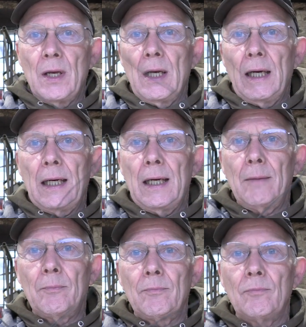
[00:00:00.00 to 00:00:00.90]

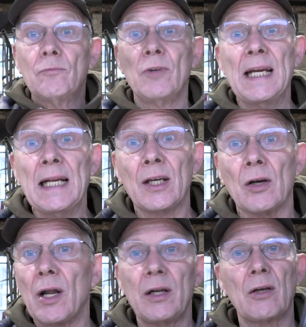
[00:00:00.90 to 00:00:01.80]
Really
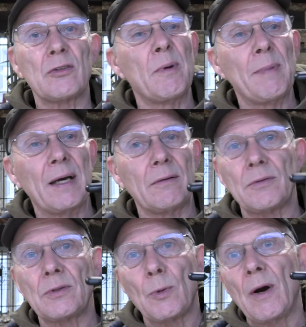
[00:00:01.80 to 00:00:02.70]
good, only cost me about
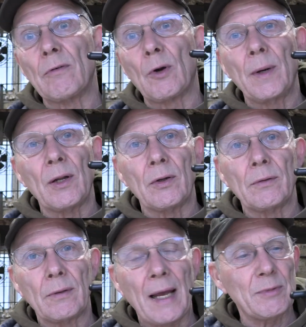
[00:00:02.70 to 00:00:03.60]
12 quid on
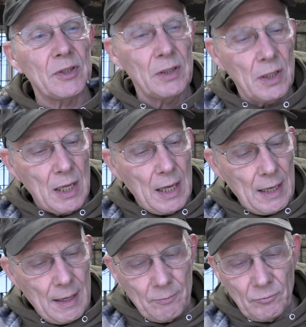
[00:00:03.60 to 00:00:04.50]
Amazon.
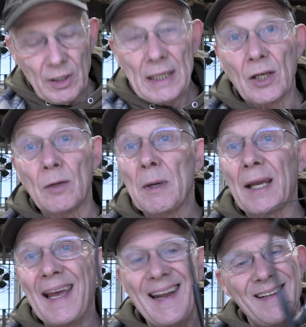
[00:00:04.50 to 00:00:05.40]
Really good, but
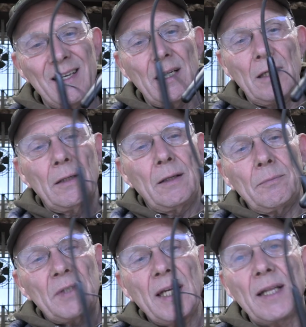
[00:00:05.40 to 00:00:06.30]
again,
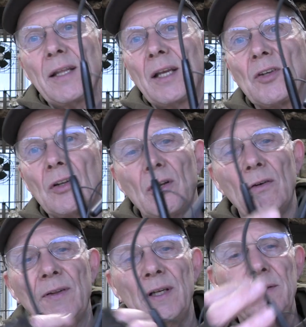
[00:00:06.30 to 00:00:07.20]
taking things on and
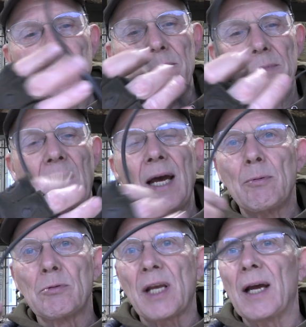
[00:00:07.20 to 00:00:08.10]
off, the
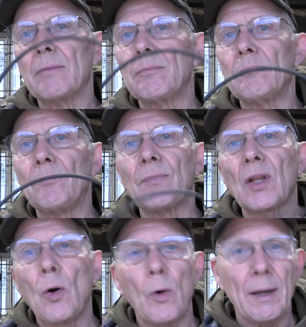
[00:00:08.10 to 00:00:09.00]
cables get
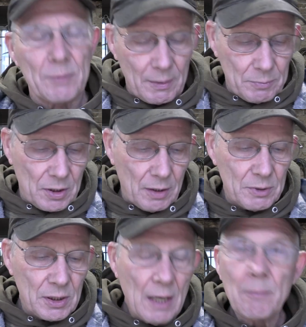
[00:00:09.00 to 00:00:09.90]
caught up
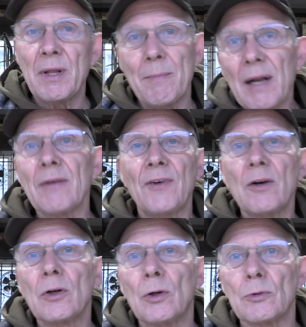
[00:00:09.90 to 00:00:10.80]
sometimes. But the amount of
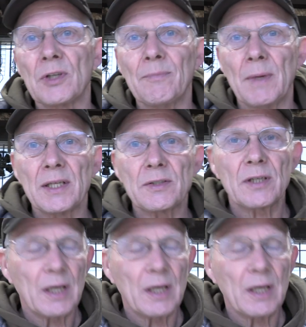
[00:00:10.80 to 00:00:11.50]
phone calls I've missed,